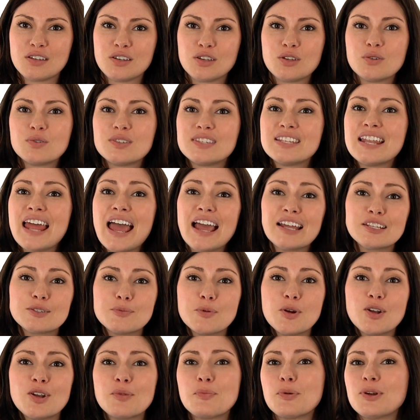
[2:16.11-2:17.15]
who is an
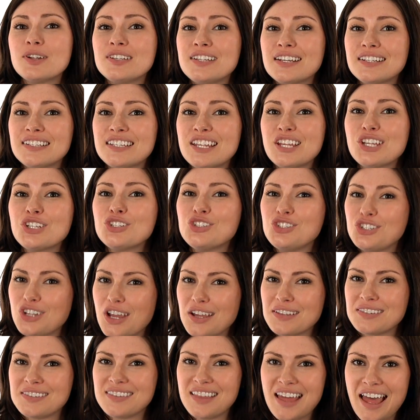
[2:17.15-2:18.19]
expert at predicting
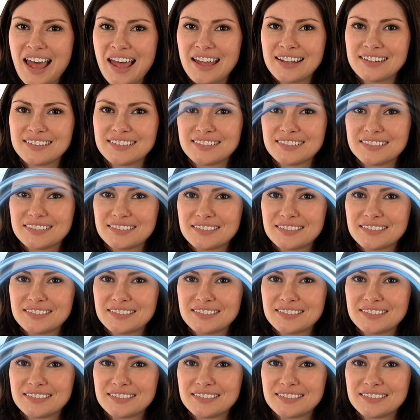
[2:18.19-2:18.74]
just that.